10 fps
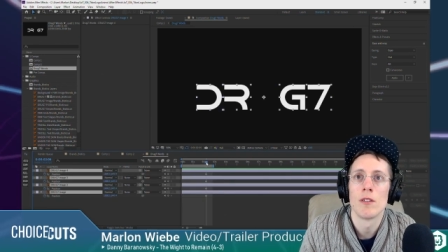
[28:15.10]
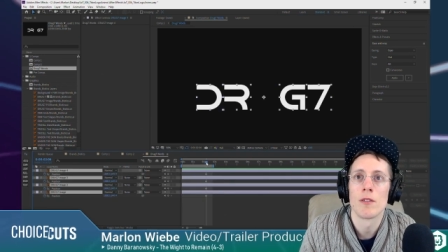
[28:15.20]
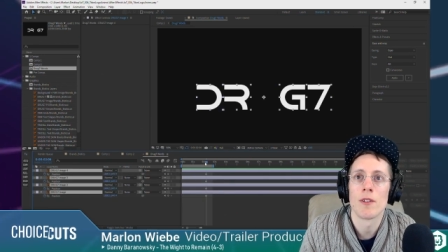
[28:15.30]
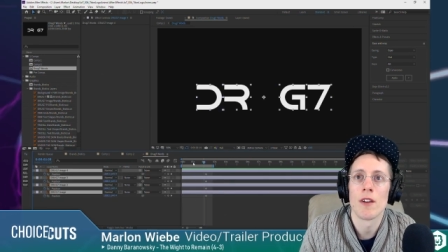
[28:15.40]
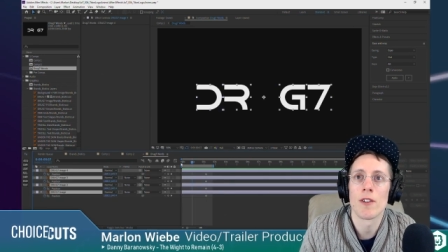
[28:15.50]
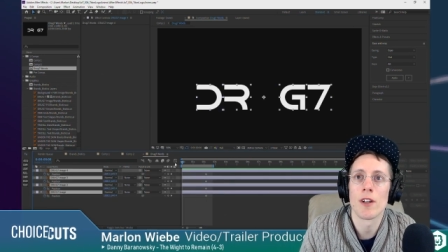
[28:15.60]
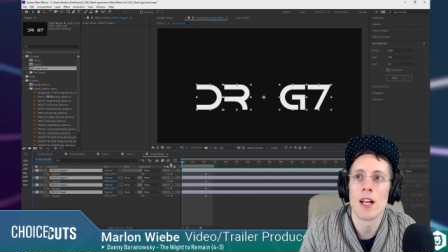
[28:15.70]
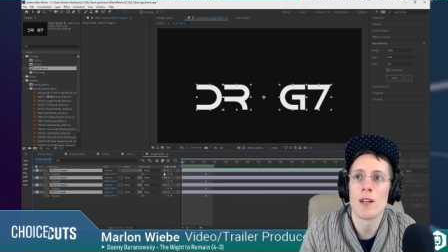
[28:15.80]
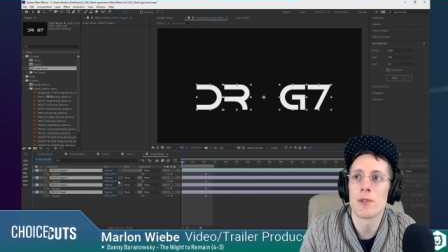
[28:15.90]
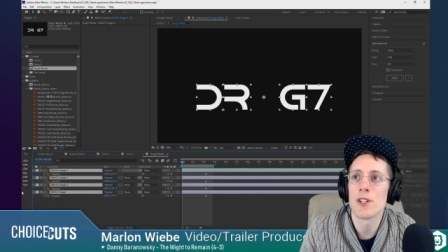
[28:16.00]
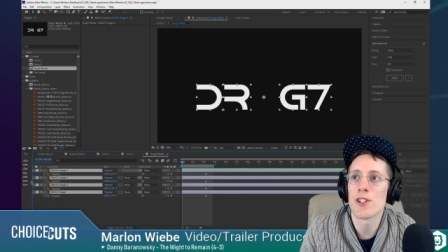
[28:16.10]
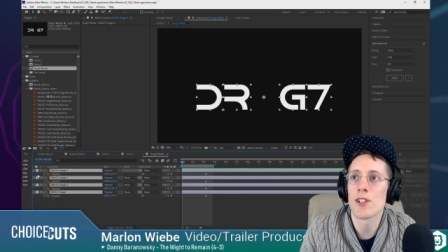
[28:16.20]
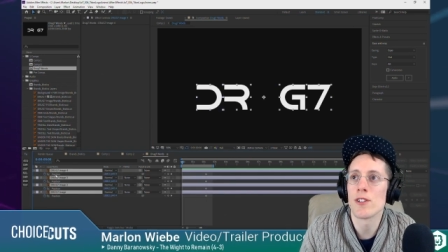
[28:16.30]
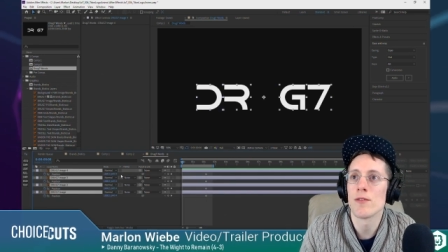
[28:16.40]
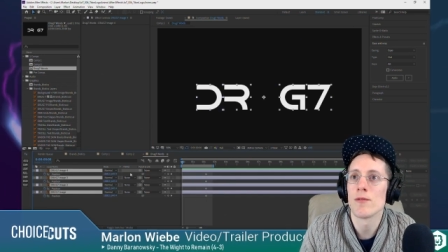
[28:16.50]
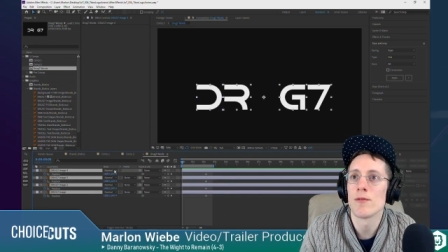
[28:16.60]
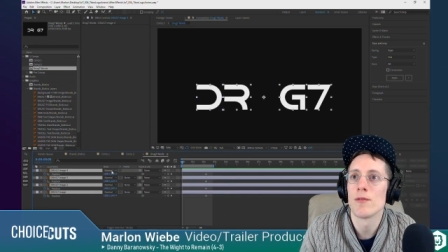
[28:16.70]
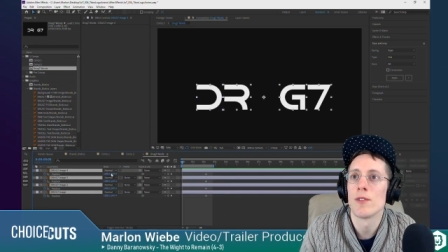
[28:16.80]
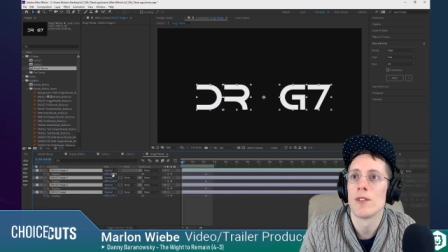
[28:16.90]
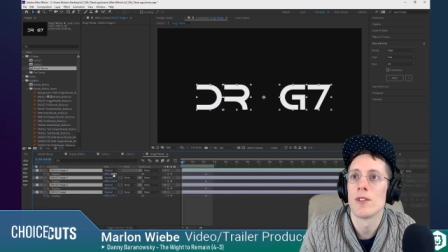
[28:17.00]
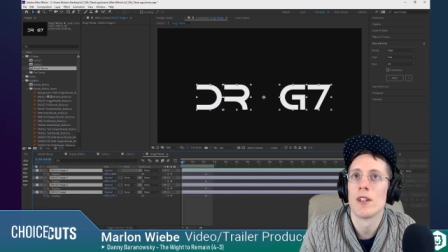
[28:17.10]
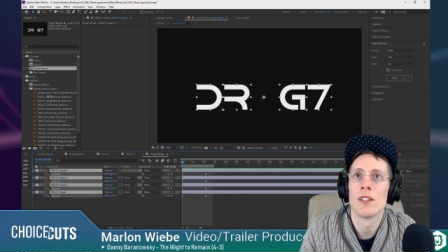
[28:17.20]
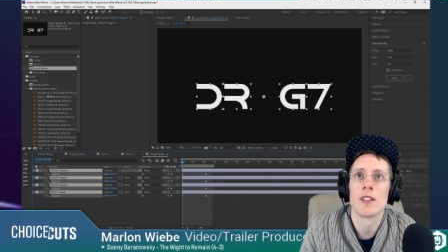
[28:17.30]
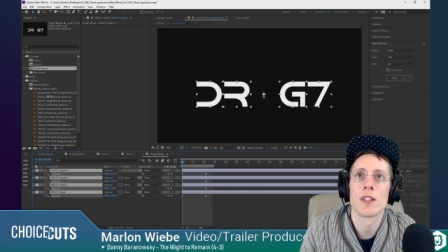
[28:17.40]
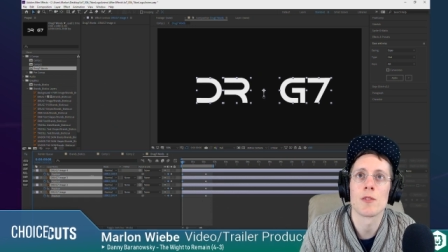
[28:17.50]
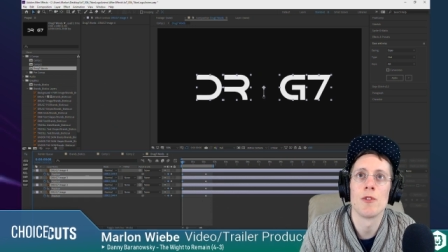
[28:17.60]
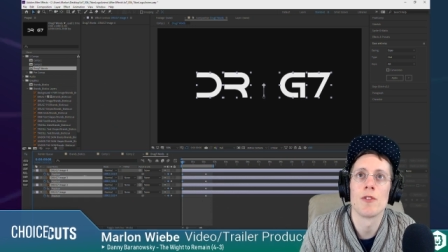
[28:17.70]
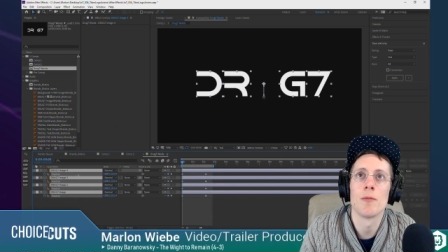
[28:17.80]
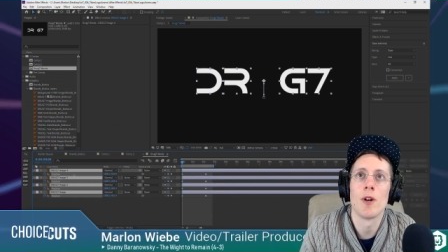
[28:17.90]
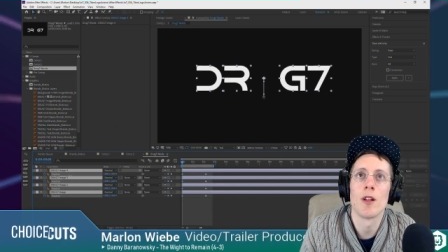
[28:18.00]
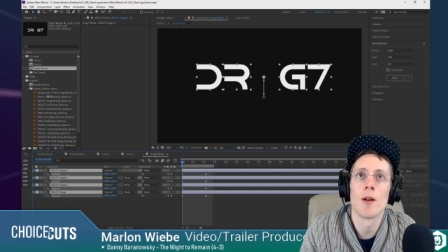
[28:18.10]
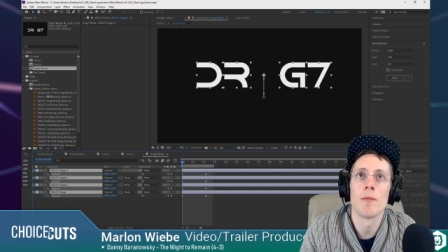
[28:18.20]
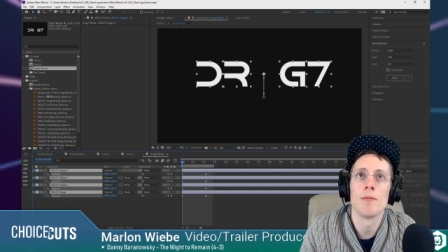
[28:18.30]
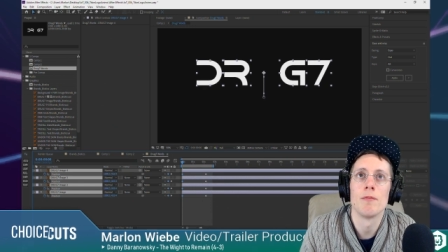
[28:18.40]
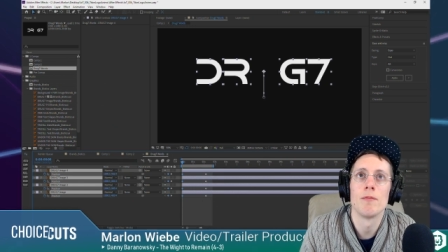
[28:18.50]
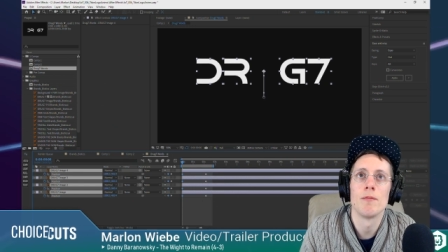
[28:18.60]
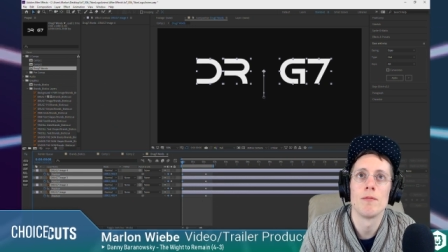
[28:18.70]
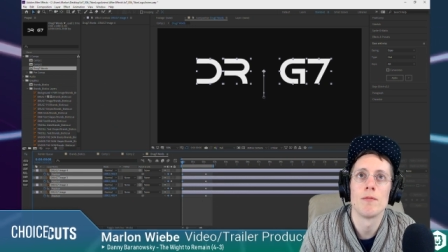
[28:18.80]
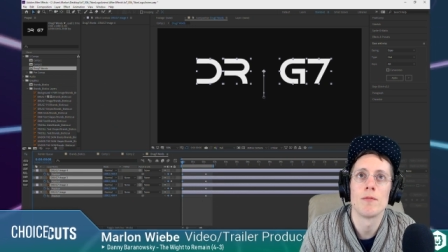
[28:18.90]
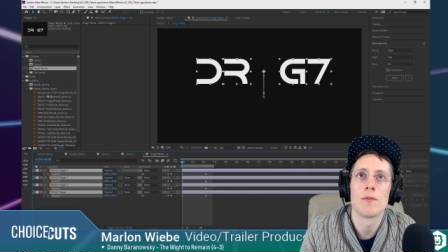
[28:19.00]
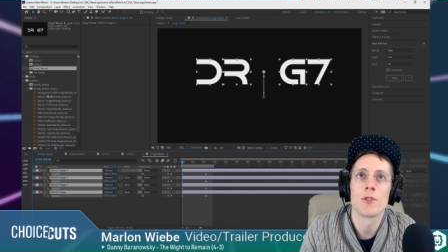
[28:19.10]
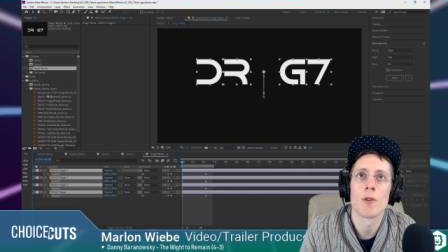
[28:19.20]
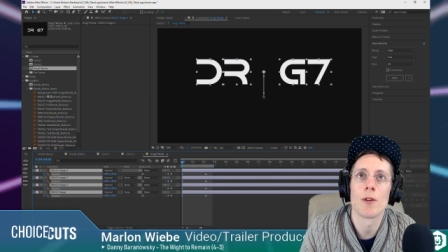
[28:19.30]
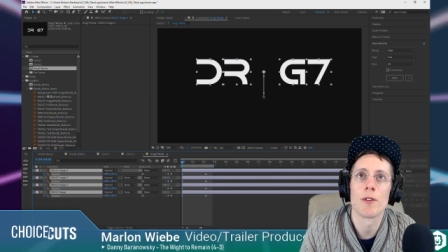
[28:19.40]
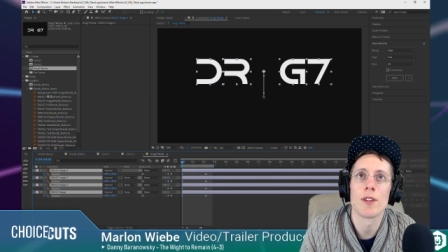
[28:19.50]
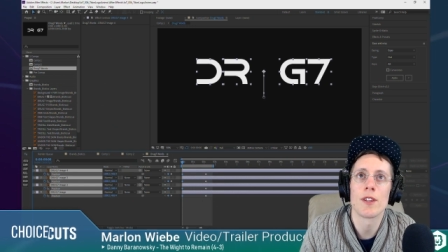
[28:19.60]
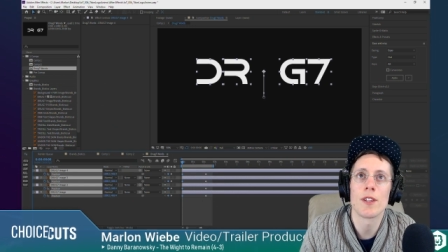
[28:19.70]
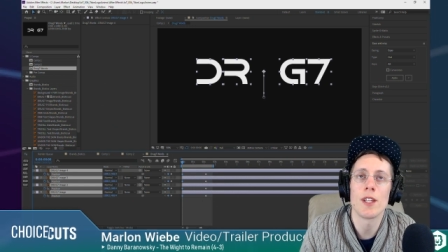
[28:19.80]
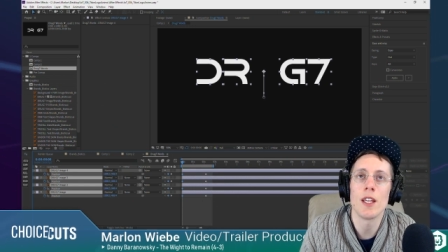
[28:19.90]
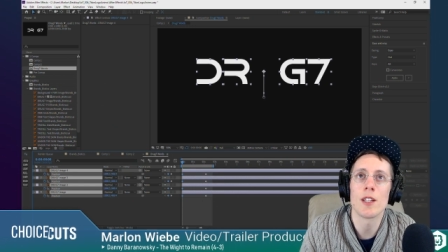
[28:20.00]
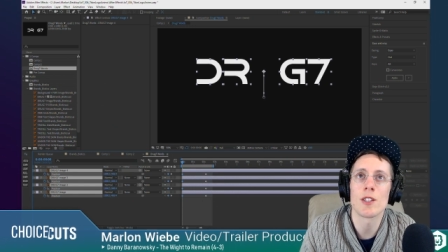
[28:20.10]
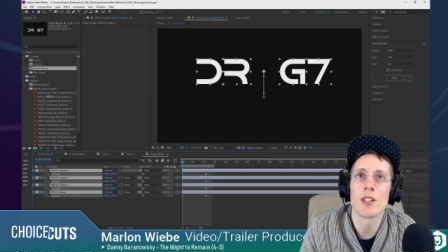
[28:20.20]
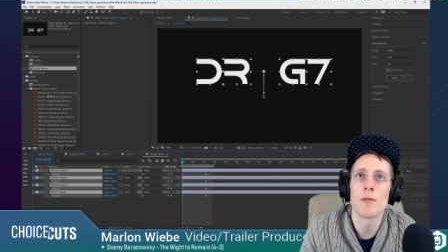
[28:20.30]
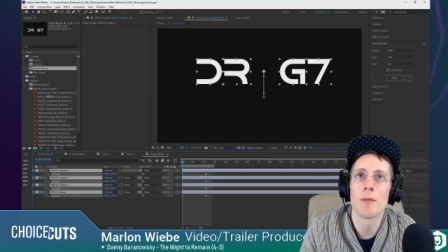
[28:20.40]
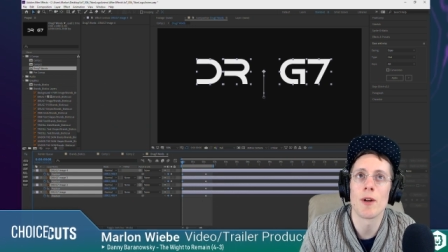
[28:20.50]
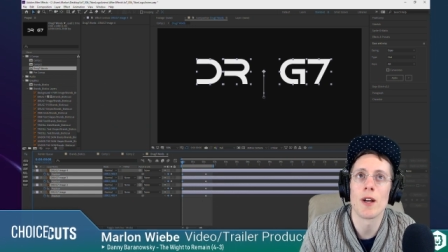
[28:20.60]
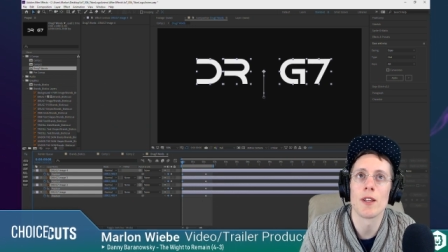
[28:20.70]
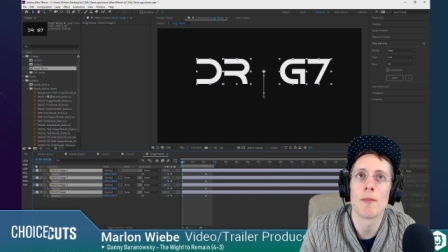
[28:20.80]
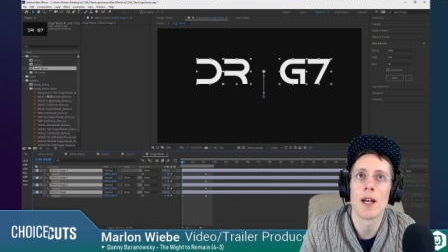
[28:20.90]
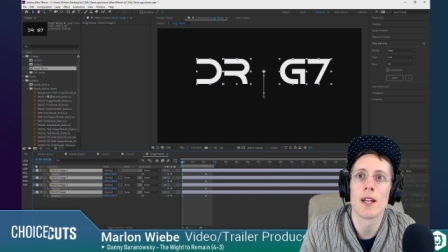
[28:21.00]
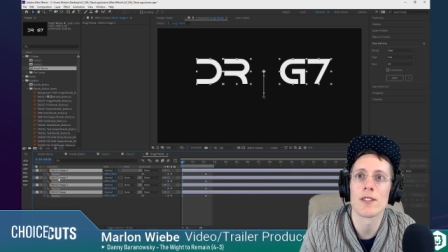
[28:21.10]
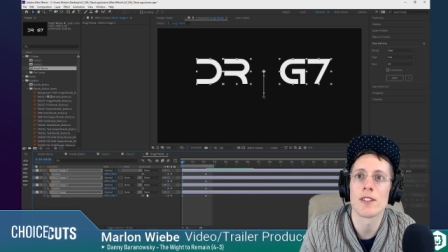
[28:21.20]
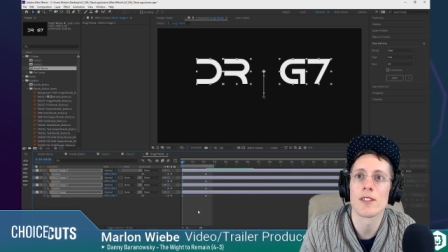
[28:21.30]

we have our end position, and then let's move them all up to where we think it's going to be behind the mask.